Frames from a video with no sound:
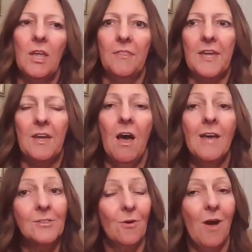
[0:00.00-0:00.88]
They
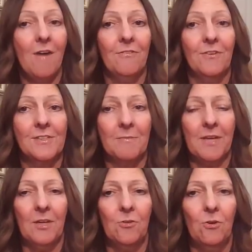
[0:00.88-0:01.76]
also offer something
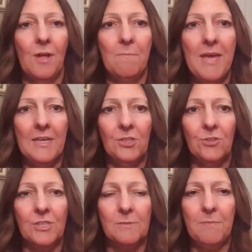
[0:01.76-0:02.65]
kind of cool, a
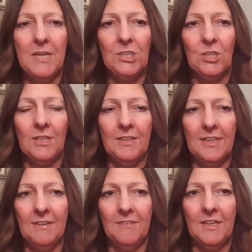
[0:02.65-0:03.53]
manager special in
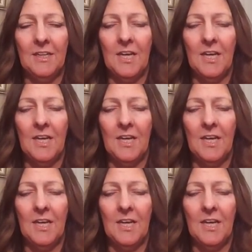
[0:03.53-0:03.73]
the evening.